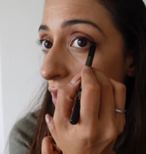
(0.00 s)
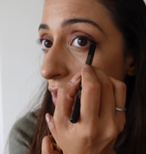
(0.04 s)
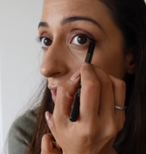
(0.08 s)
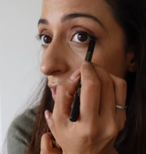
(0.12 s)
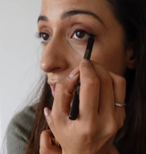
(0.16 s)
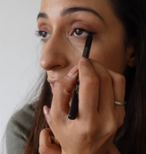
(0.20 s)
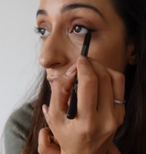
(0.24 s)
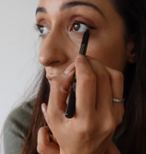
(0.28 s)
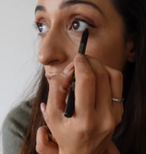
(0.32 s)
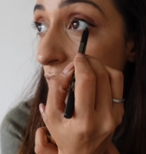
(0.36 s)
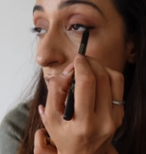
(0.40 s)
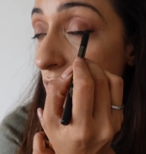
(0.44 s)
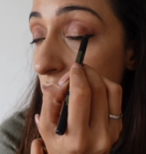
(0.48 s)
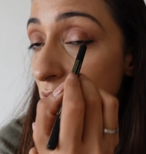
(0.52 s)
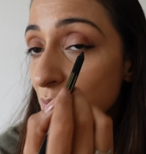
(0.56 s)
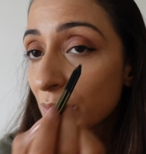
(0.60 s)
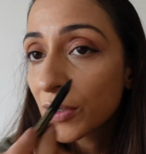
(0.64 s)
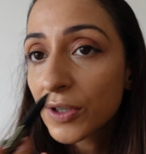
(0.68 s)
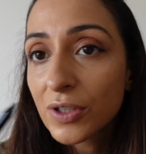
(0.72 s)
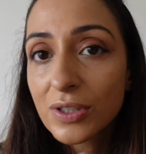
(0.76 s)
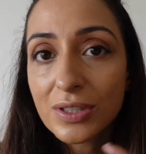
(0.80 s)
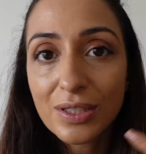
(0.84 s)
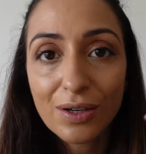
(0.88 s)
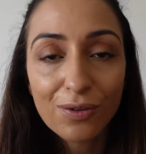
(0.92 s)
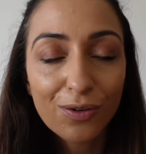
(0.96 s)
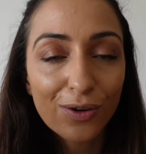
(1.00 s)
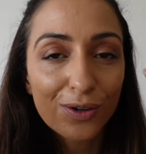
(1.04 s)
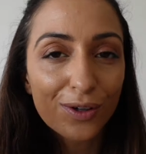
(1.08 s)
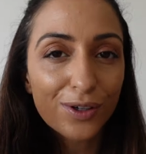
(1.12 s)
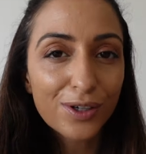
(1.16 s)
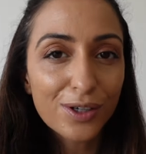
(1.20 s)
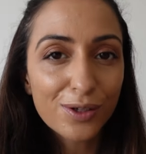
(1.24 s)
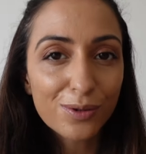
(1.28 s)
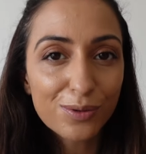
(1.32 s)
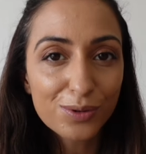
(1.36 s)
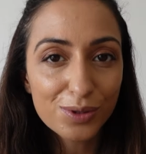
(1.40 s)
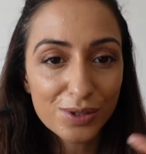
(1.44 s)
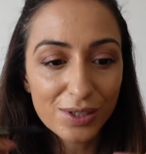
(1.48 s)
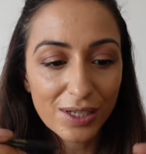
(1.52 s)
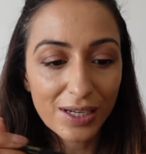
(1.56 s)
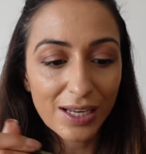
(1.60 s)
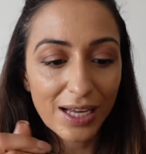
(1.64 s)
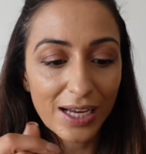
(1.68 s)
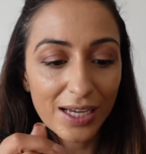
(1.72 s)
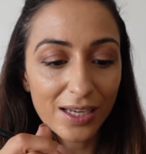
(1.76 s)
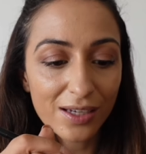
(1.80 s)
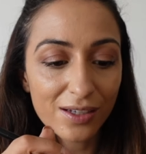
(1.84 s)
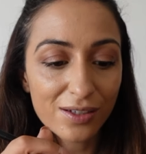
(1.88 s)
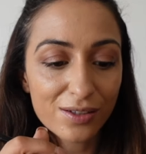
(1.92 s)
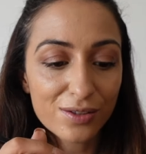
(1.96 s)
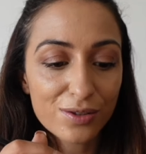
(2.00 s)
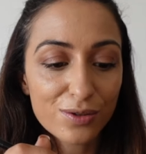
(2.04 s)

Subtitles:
eyes because I've already used a liner.